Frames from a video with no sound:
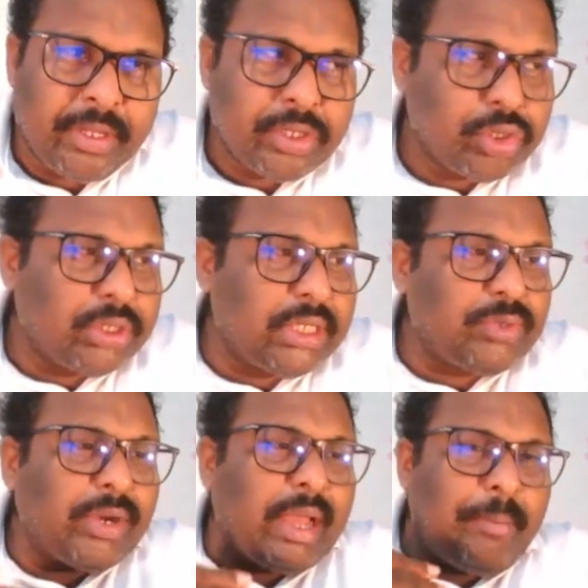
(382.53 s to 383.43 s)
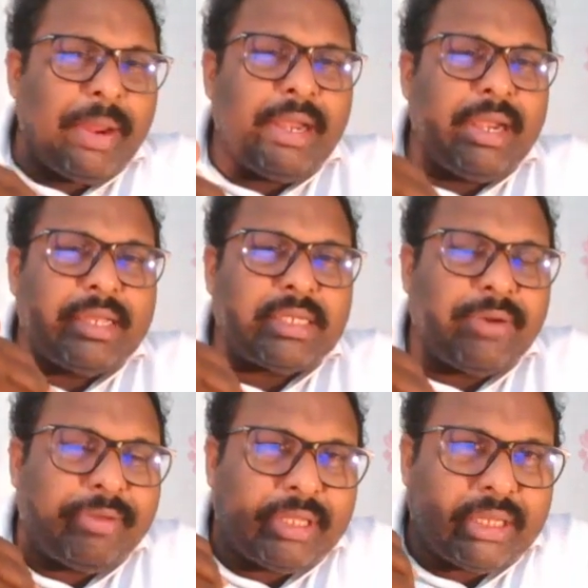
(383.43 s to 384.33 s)
So these will combinedly
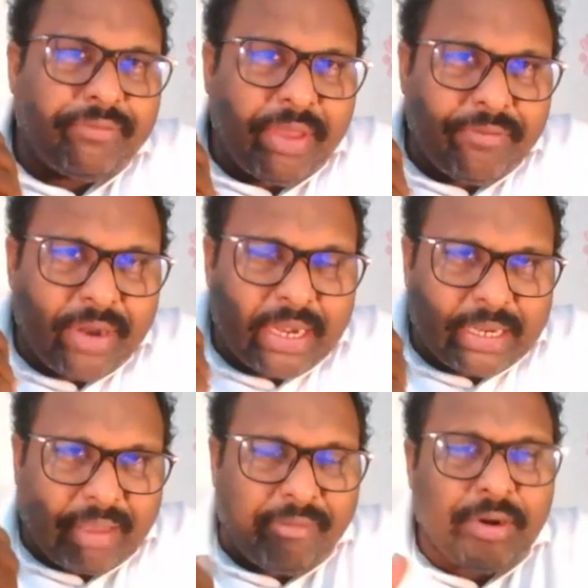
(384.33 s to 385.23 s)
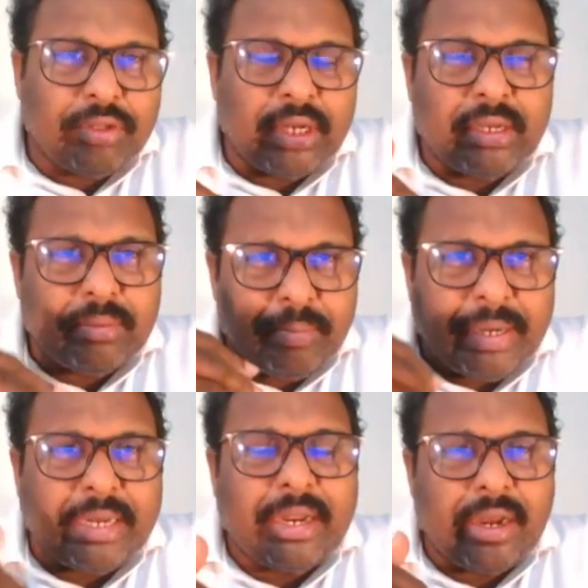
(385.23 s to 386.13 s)
decide whether the wave can travel into that
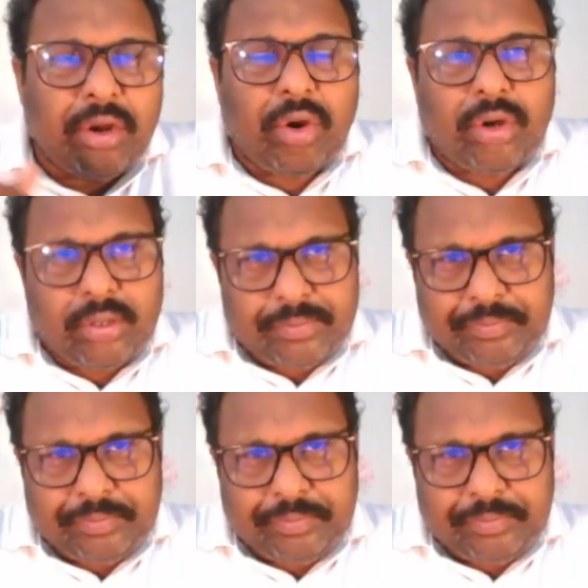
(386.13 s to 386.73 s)
material or not.